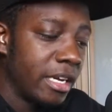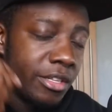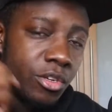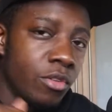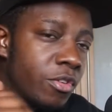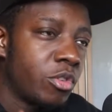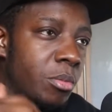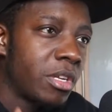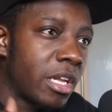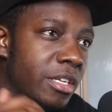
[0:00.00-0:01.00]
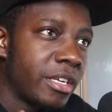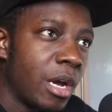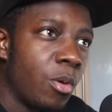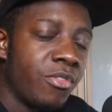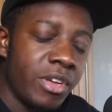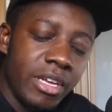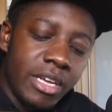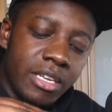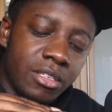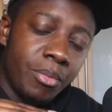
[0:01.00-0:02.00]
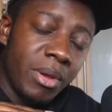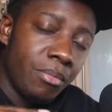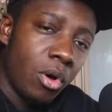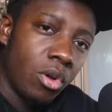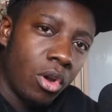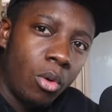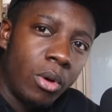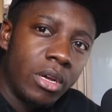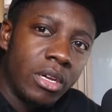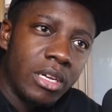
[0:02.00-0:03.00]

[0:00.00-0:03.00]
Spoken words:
The other drip tip that you get with it is a bit more lower,